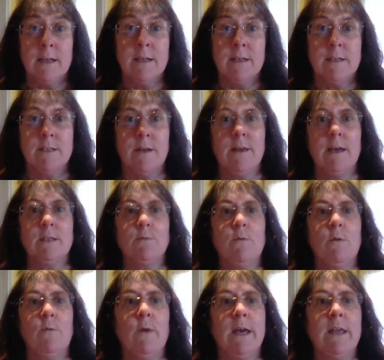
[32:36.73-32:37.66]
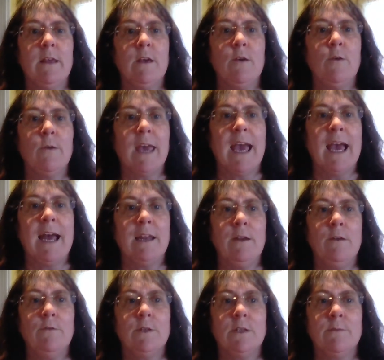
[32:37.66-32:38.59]
So that's one way that you
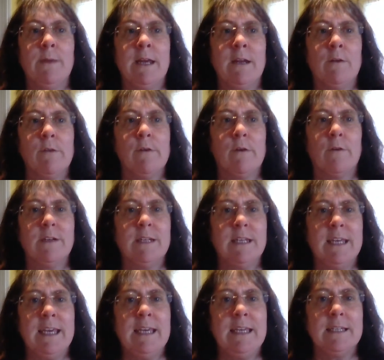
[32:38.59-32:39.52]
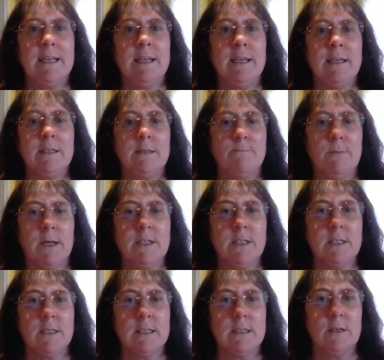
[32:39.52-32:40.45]
can use domain authority easily, is by
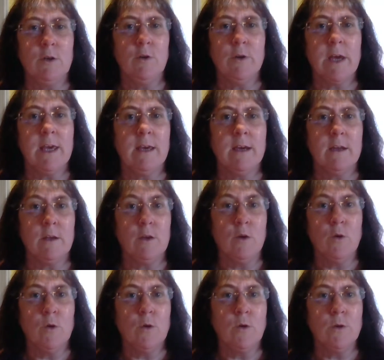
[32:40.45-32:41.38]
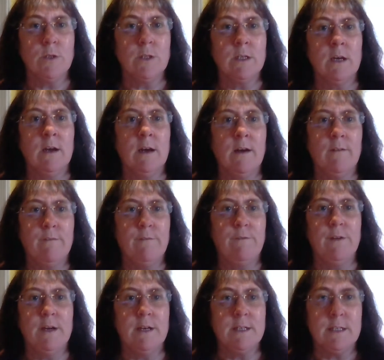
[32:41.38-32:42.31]
just looking at yours
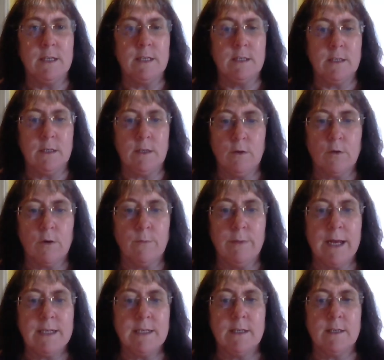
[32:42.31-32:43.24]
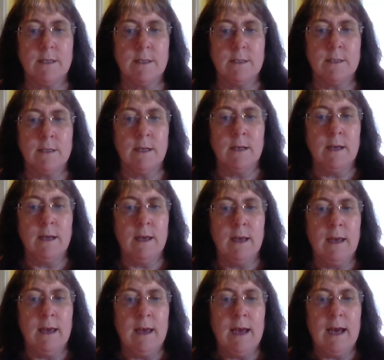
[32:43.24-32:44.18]
versus your competitors.
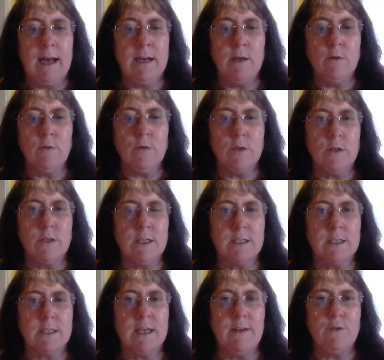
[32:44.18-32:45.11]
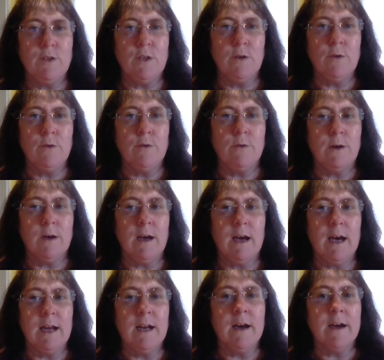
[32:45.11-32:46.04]
And it also just gives you
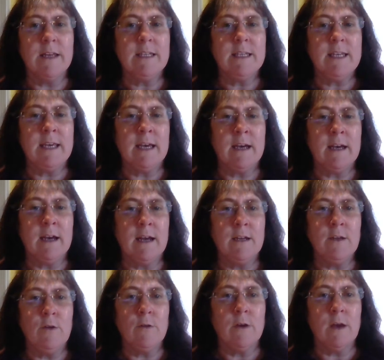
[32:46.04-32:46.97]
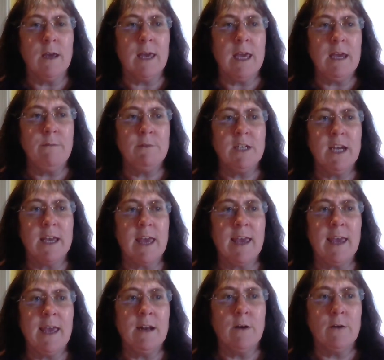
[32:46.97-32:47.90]
an idea, and you can keep
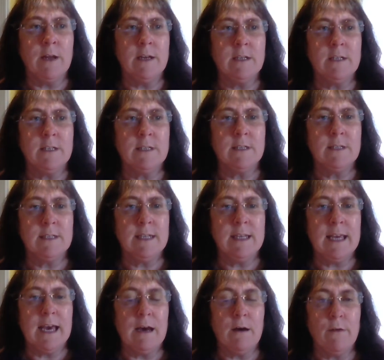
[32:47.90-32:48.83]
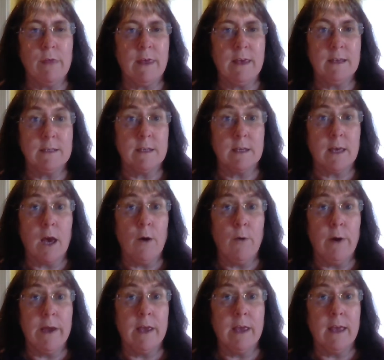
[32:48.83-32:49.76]
checking in on it just to see how things are
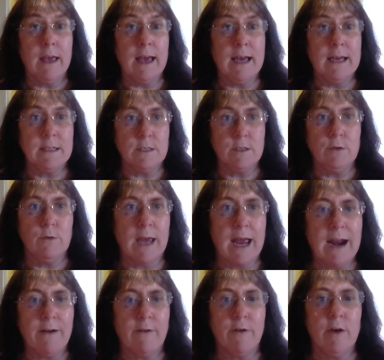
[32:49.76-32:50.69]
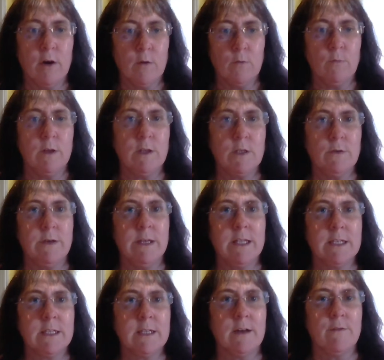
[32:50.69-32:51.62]
going as you carry on with
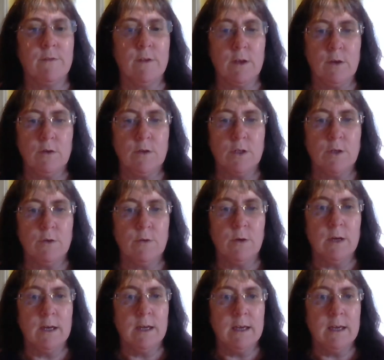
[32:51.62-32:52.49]
doing the stuff that you do,